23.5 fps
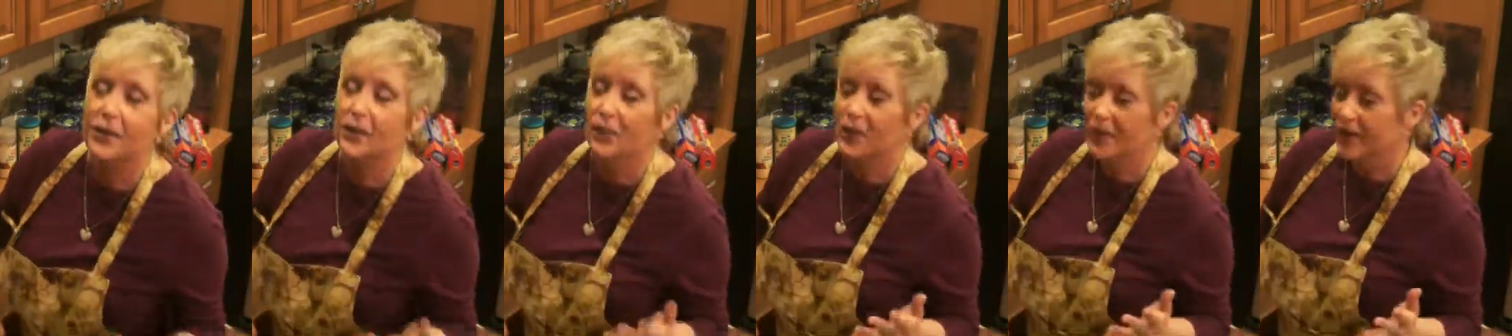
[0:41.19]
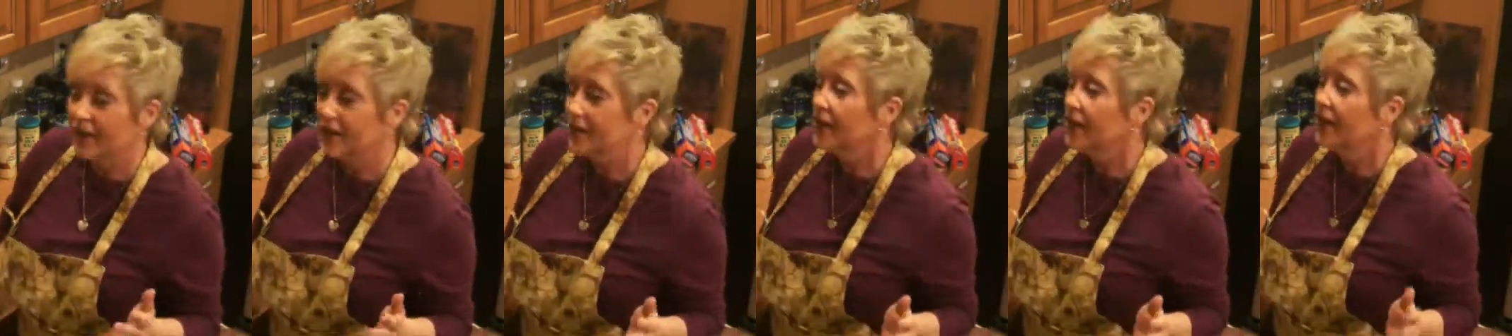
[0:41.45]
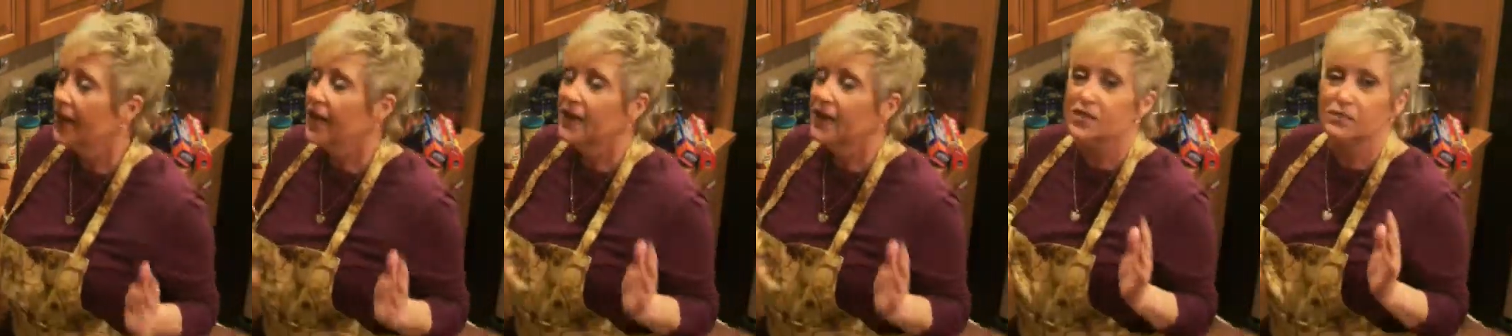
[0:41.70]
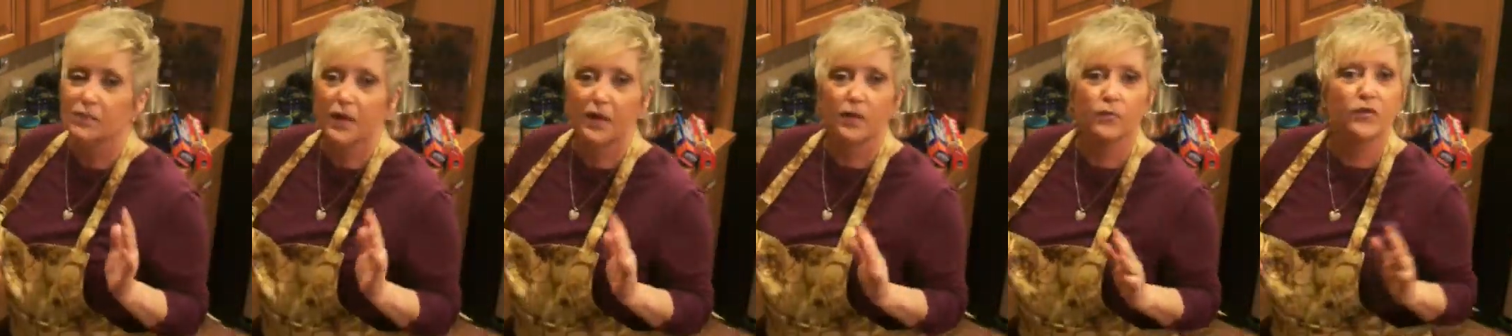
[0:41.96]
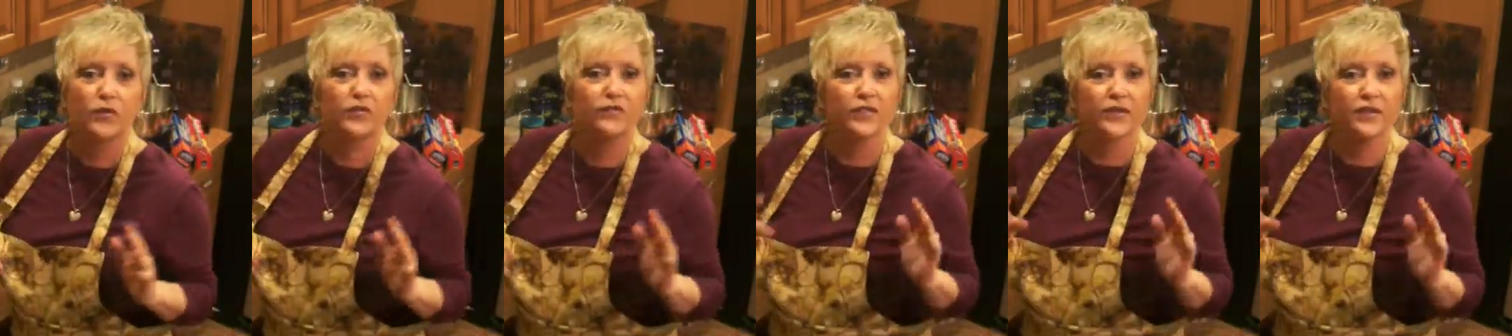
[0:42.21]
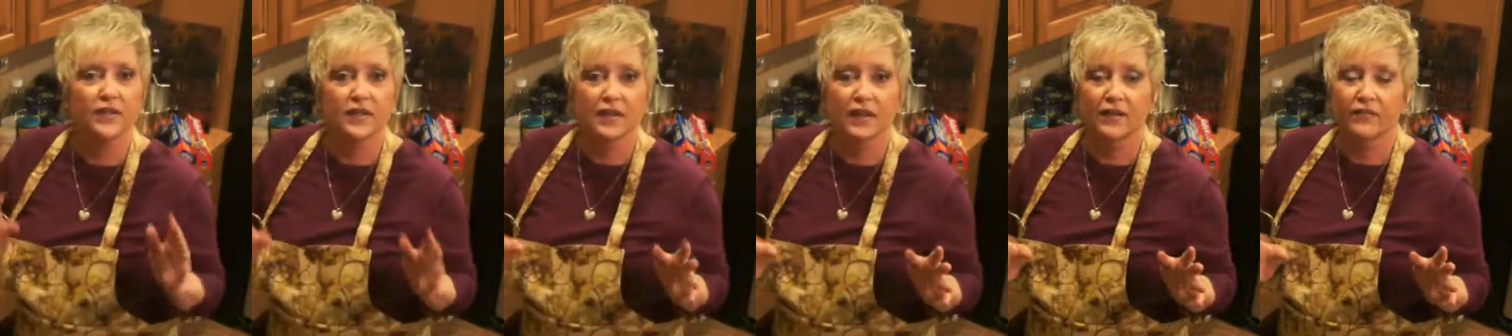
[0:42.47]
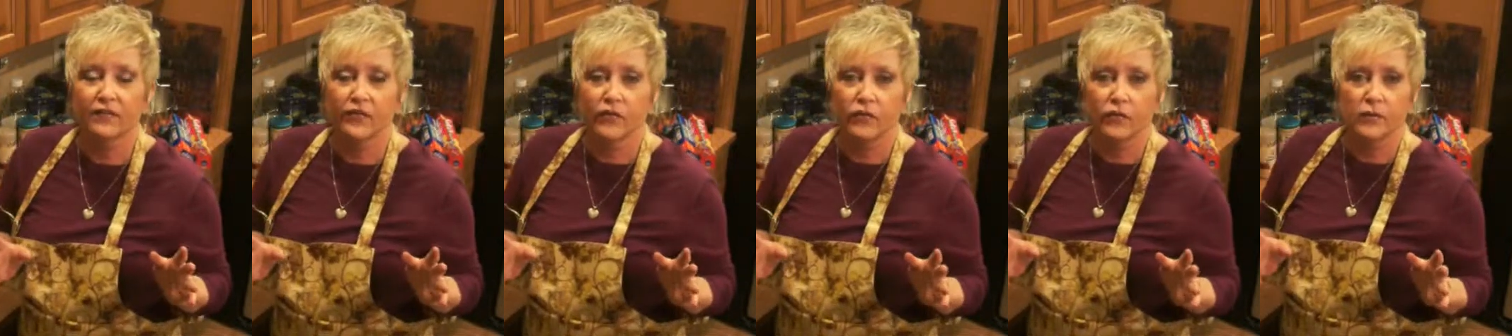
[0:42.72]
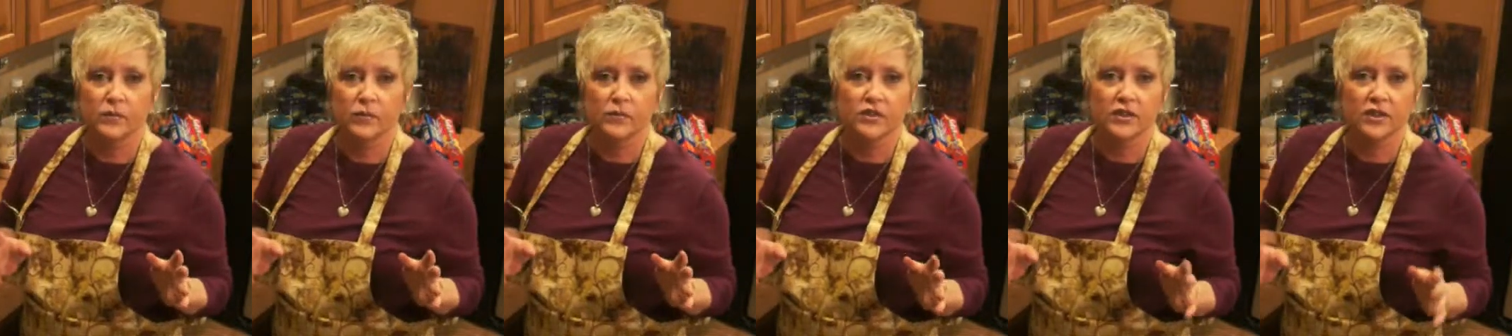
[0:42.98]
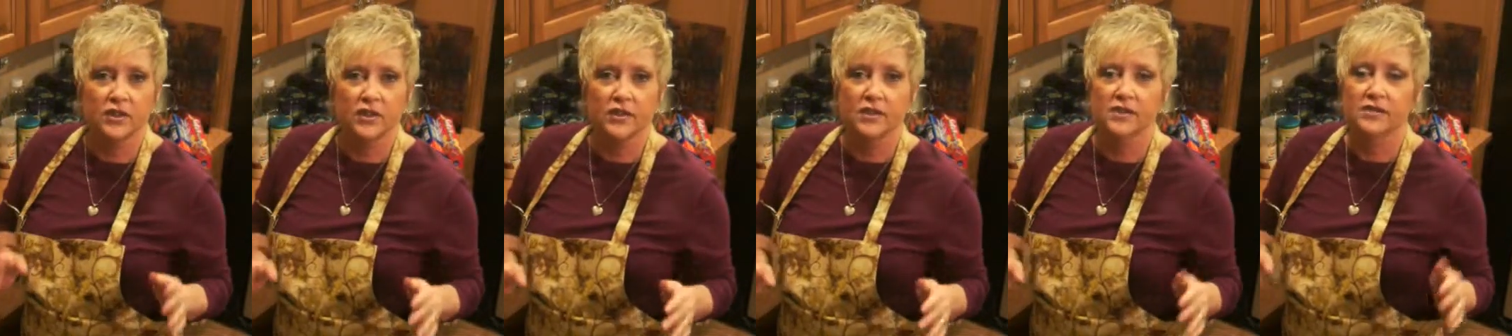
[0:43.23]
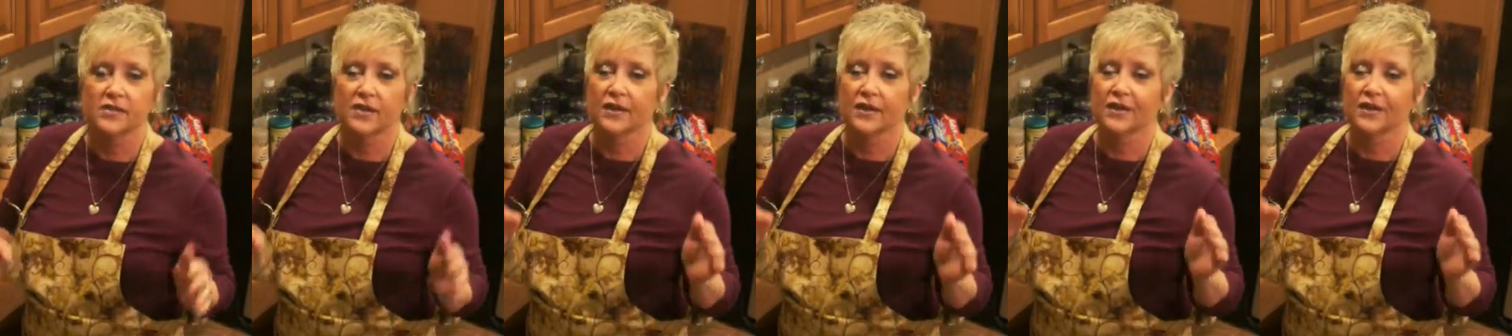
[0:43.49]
But it's made with Philadelphia cream cheese.